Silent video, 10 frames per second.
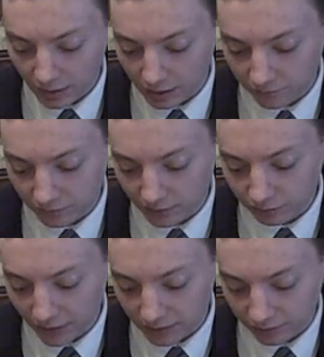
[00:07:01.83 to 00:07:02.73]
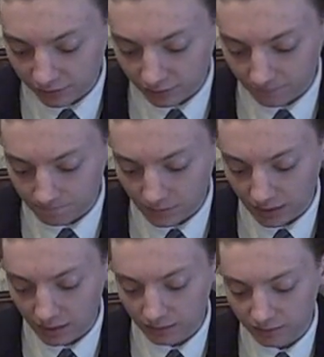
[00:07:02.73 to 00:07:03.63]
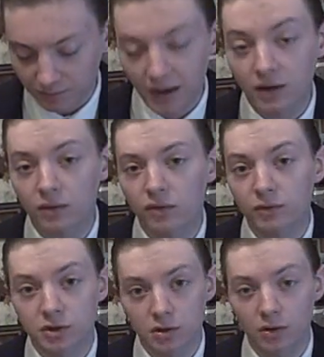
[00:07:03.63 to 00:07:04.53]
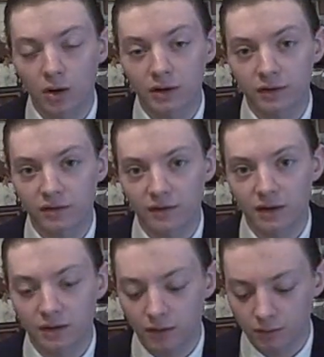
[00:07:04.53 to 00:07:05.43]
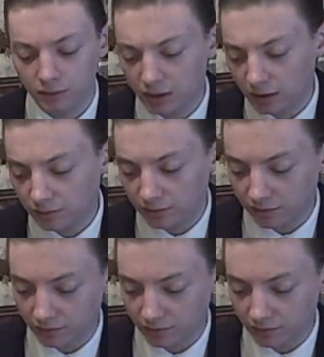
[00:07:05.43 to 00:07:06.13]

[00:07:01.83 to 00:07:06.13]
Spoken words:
As for the lettuce and the tomatoes, which are on this taco, you know,